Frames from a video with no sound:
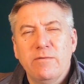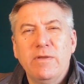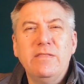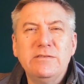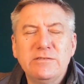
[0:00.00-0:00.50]

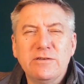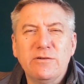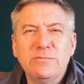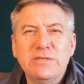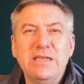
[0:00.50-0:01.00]
May these
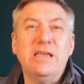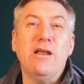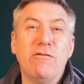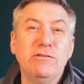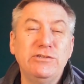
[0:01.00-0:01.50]
Psalms
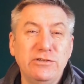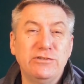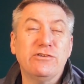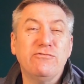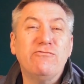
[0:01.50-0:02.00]
encourage you
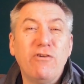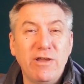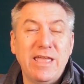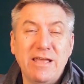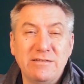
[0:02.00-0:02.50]
to
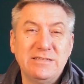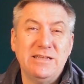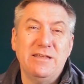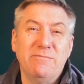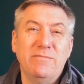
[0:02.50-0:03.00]
cry out to
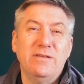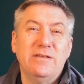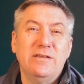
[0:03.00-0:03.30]
him,